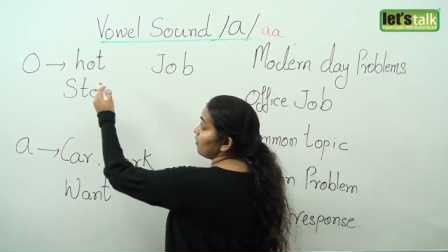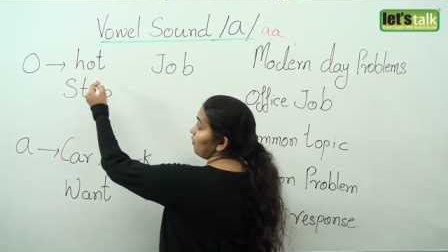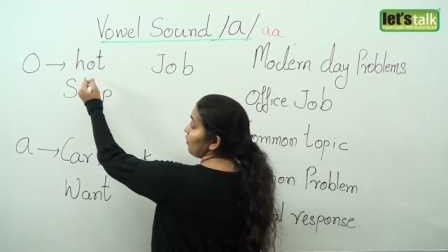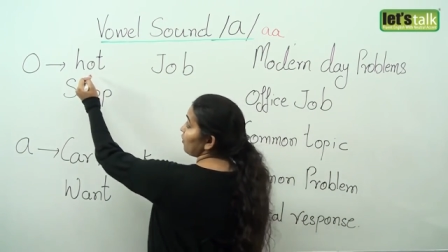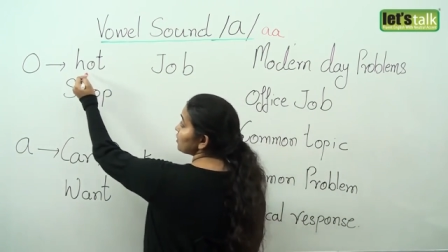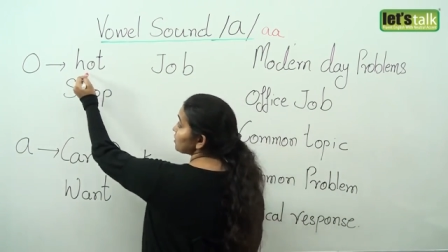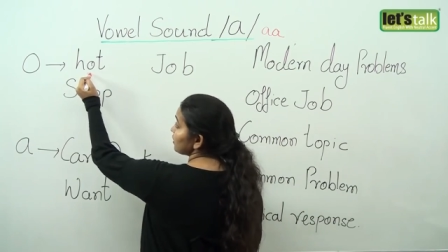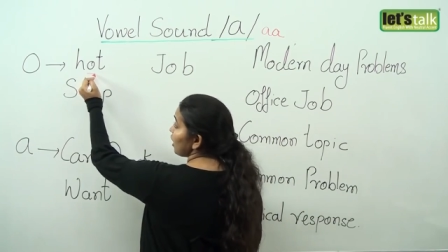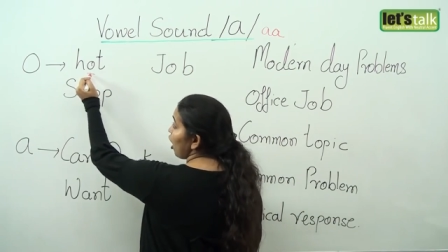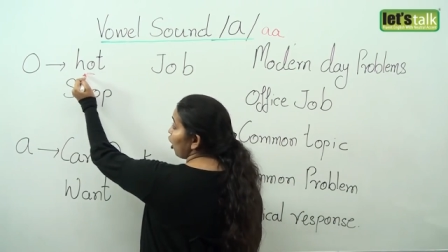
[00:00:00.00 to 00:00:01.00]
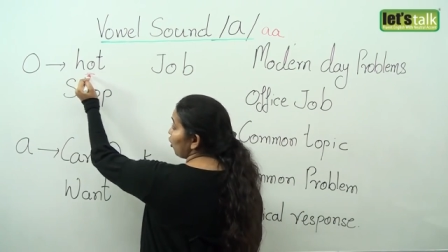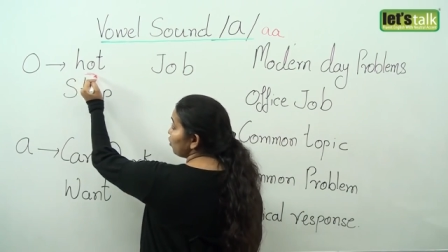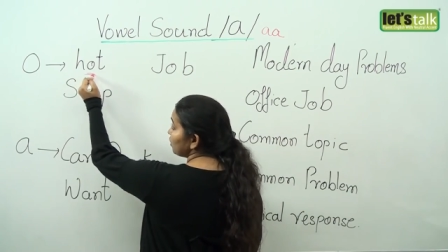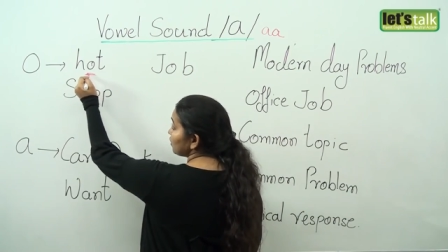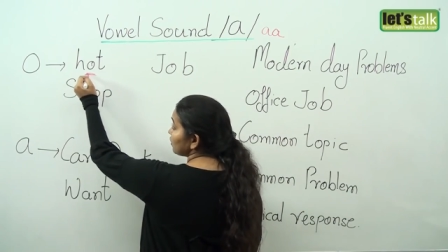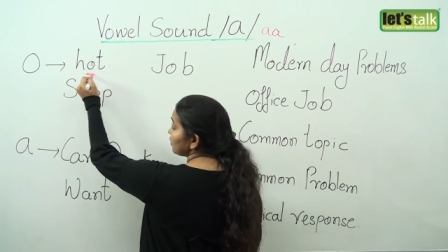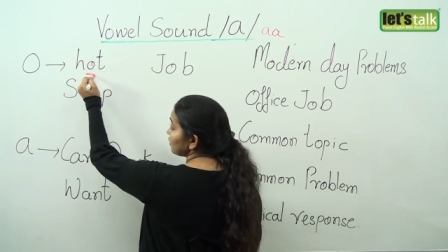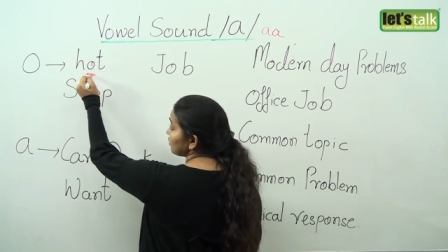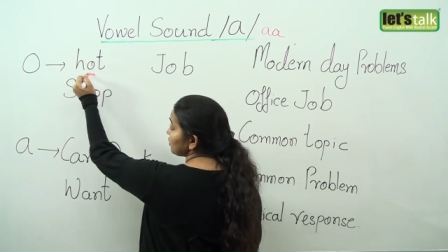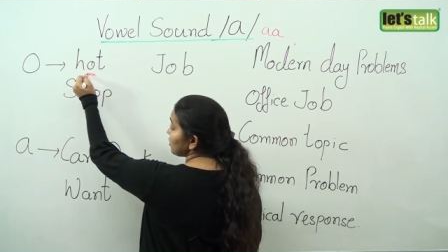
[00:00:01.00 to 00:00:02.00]
There is the O,
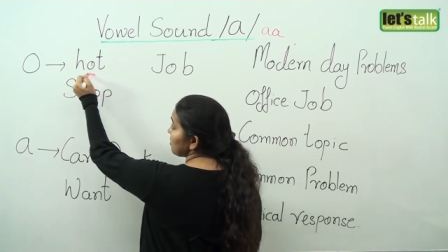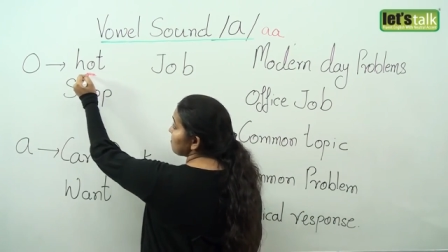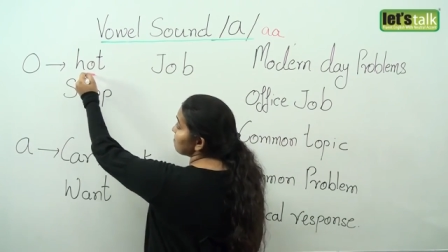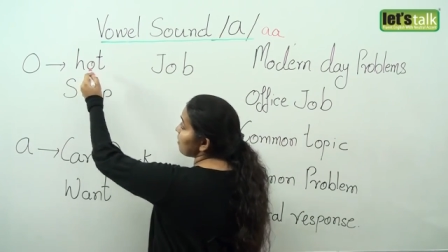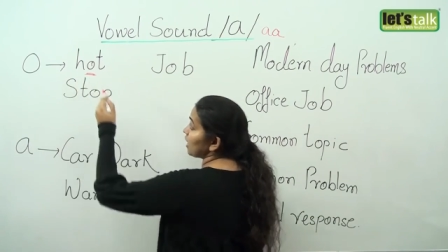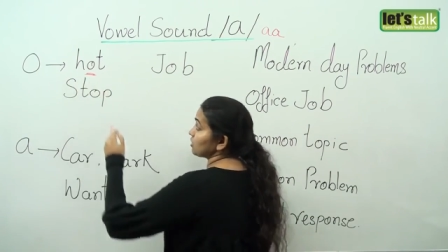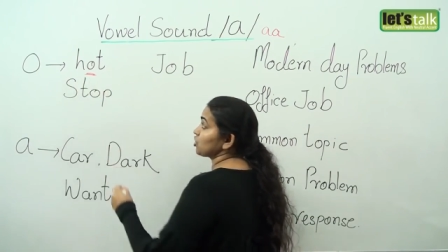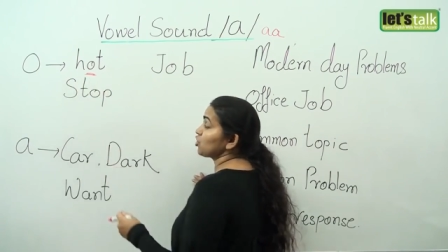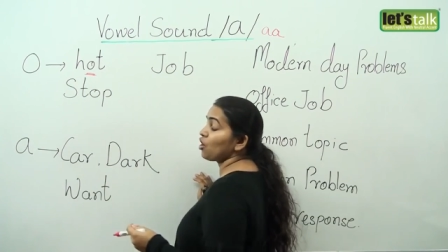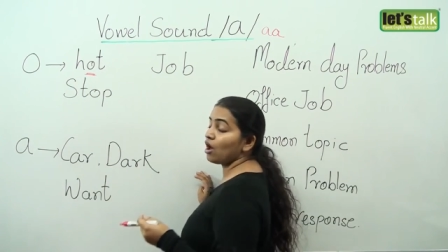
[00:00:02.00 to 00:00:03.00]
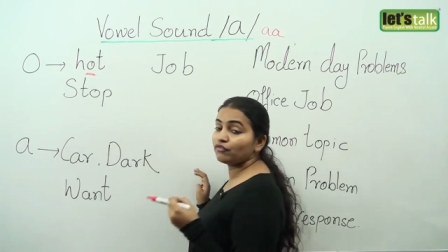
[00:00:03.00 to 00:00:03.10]
but